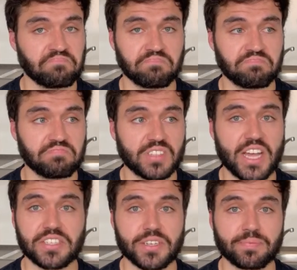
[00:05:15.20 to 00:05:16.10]

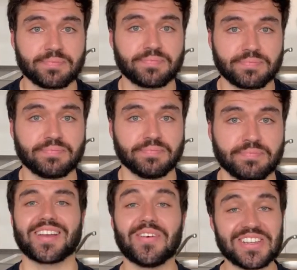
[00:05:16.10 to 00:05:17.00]
That's it.
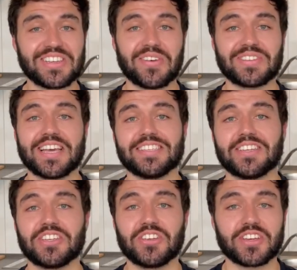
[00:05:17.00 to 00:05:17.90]
Once you have
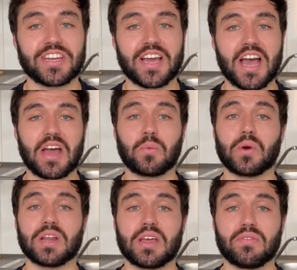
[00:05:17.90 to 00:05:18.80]
tasted, you can add
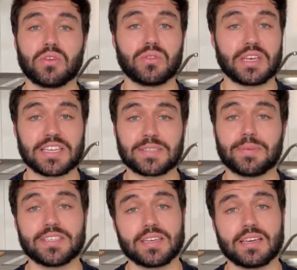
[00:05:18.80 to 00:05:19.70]
whatever you think is
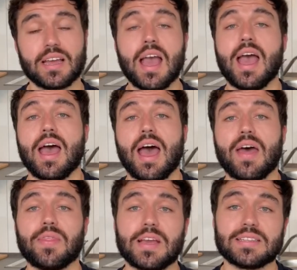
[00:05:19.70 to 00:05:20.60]
missing
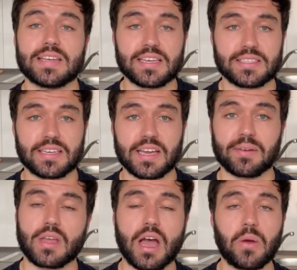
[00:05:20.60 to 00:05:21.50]
and then taste again.
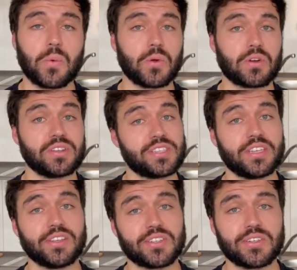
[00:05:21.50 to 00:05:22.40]
I will
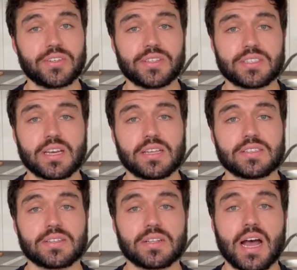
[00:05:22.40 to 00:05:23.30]
continue to do this
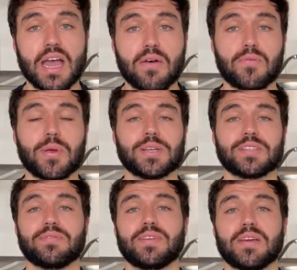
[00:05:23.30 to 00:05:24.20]
until I have reached
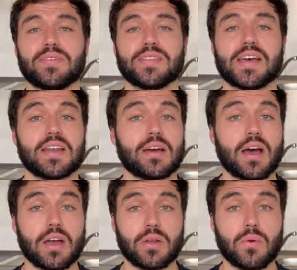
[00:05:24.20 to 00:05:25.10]
the flavor that
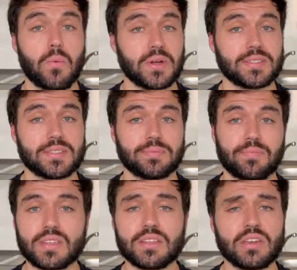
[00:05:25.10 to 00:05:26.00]
I want.
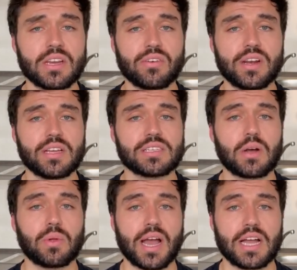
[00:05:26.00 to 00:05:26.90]
The ingredients I
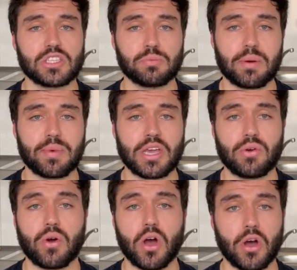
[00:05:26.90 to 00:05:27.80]
will add to my
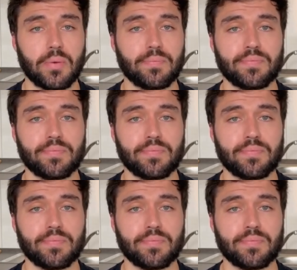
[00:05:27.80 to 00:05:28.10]
mayo are